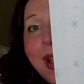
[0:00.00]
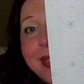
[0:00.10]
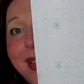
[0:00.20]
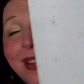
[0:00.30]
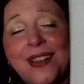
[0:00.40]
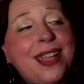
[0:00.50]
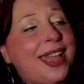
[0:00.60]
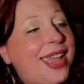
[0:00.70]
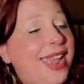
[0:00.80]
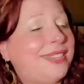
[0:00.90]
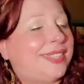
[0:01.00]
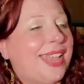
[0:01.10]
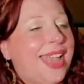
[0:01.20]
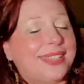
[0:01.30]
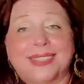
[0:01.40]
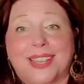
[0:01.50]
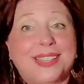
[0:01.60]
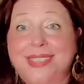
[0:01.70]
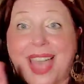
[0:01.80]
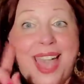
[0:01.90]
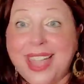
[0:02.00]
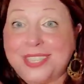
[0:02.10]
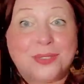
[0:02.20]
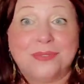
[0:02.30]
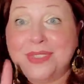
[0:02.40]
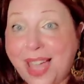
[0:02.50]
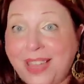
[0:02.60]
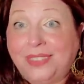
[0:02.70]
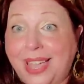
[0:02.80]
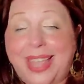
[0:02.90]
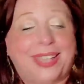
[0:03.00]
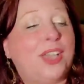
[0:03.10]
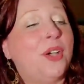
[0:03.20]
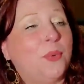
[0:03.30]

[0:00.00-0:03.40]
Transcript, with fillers: right there? It says, cause I do not like